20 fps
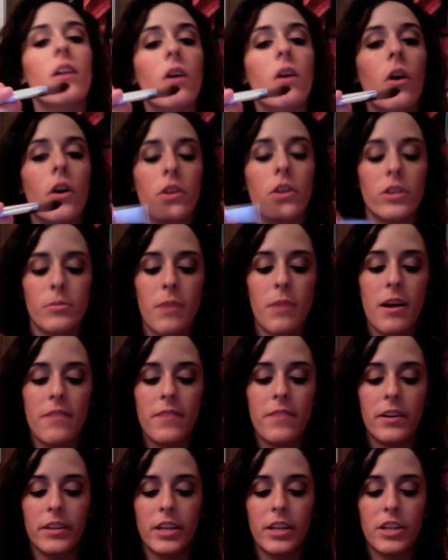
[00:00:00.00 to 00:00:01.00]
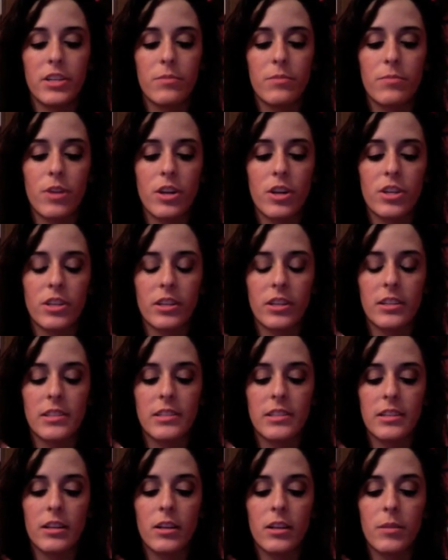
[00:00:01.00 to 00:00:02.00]
onto my foundation brush and
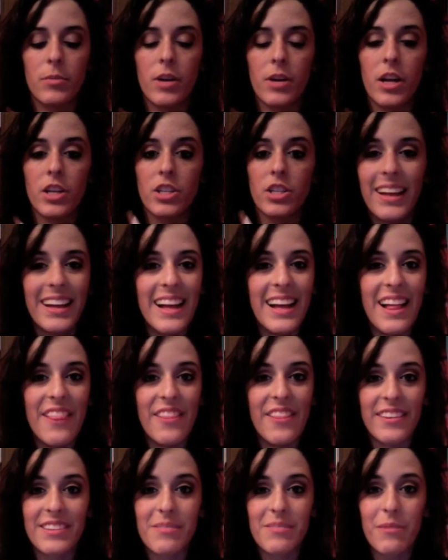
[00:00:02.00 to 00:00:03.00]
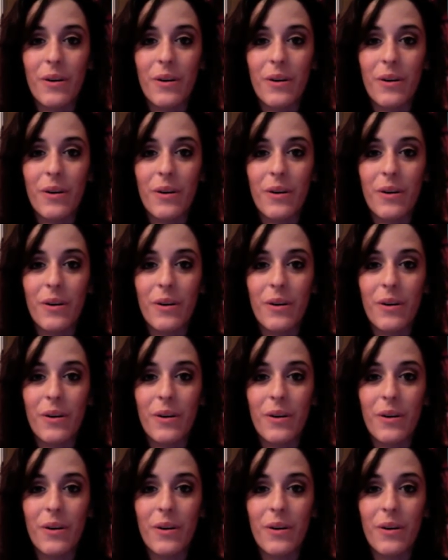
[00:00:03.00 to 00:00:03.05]
concealer brush. This will